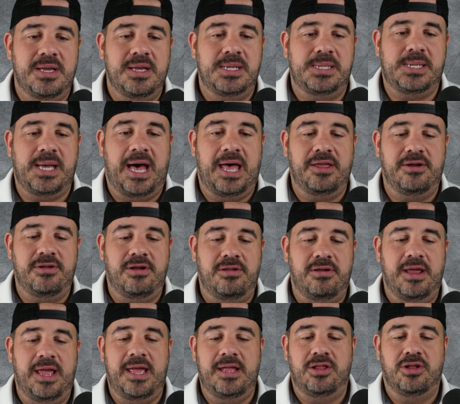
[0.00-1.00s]
Tyler, on the other
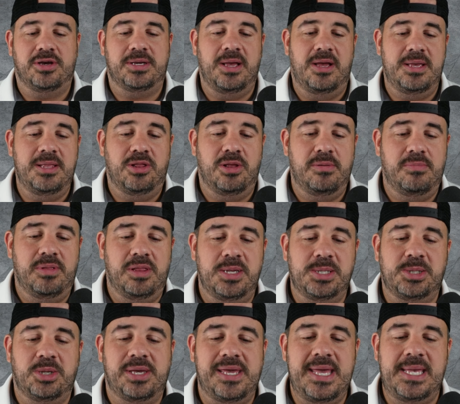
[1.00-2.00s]
hand, let's
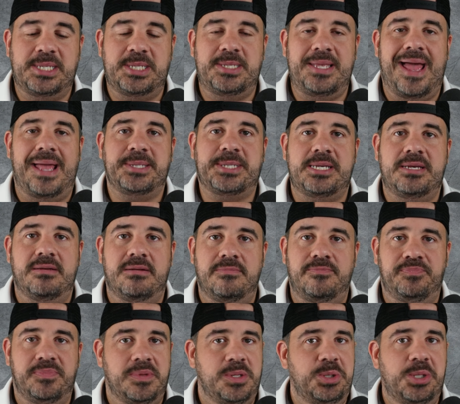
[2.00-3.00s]
look at his stats.
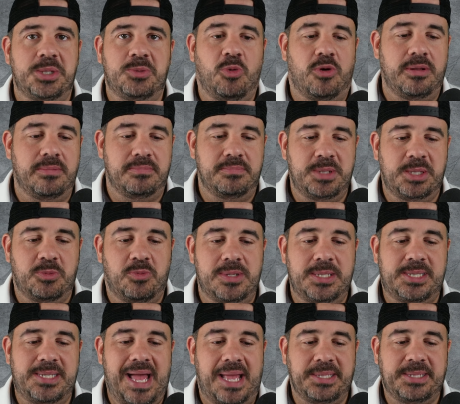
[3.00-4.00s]
Just one
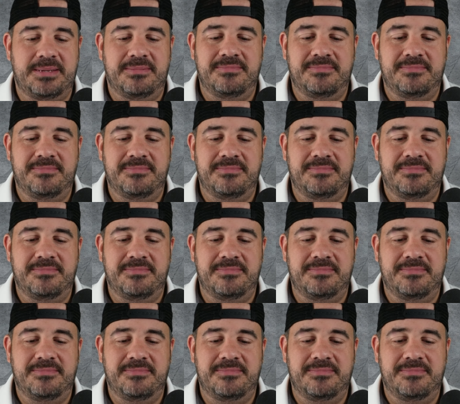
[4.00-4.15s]
stat.